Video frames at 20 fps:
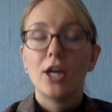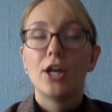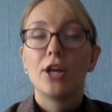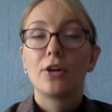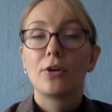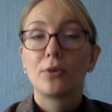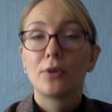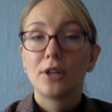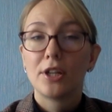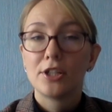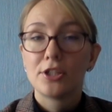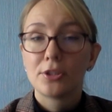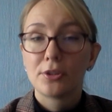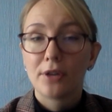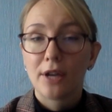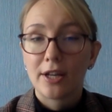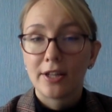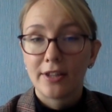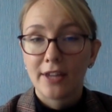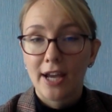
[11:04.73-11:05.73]
According to
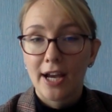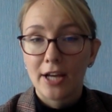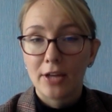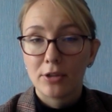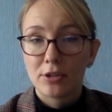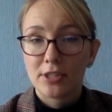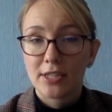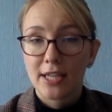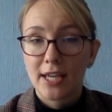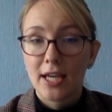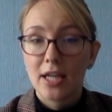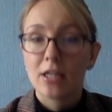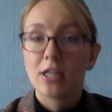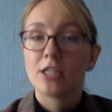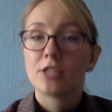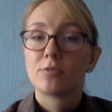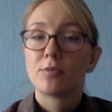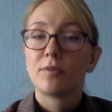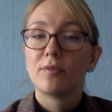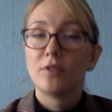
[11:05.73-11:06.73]
the IUCN,
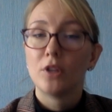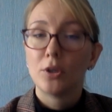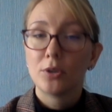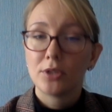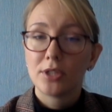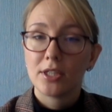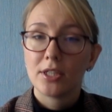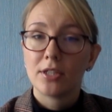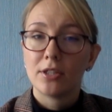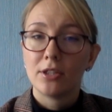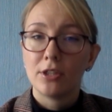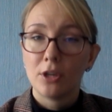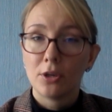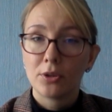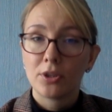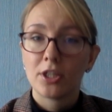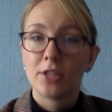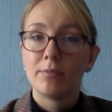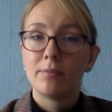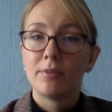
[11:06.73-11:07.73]
as we've
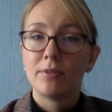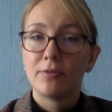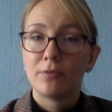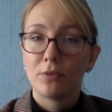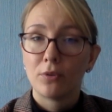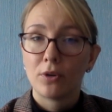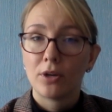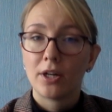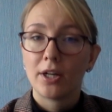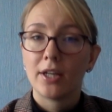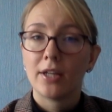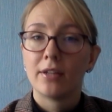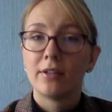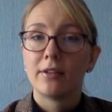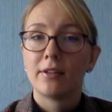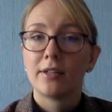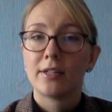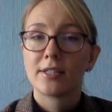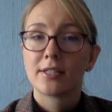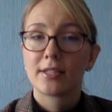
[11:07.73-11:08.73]
noted before in
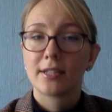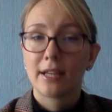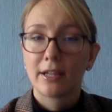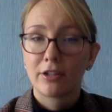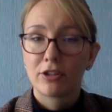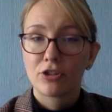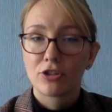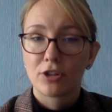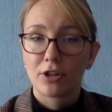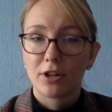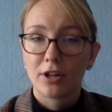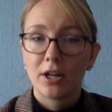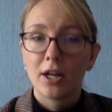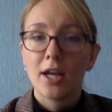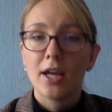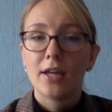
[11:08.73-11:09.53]
this lecture,